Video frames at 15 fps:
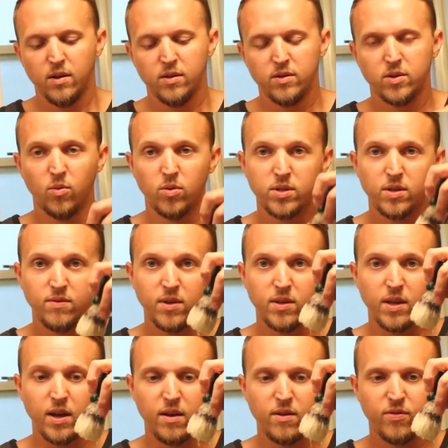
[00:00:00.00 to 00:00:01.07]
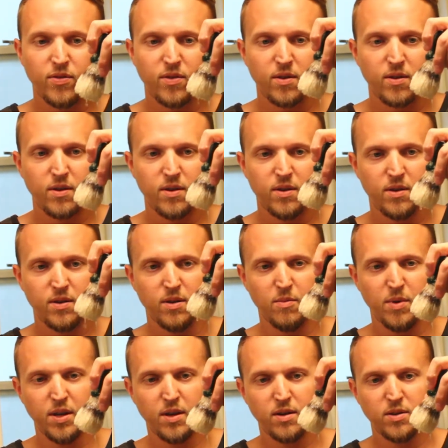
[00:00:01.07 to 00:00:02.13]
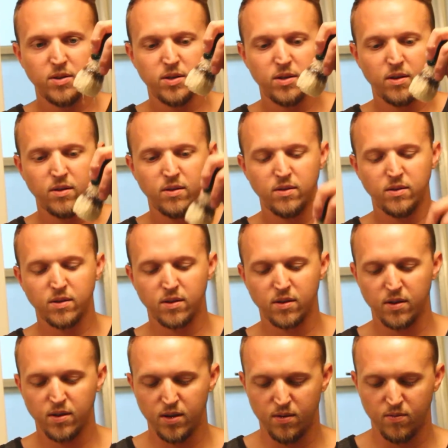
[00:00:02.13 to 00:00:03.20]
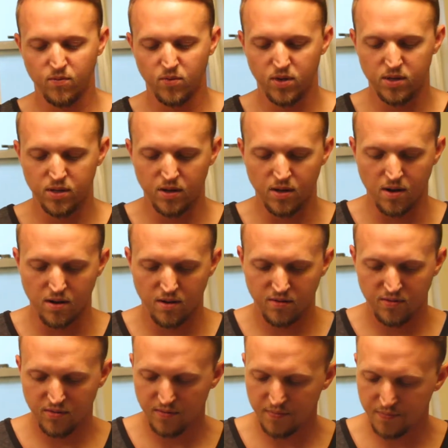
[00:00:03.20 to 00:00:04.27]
So once you've done that for a minute or so, you're going to go ahead and rinse it off.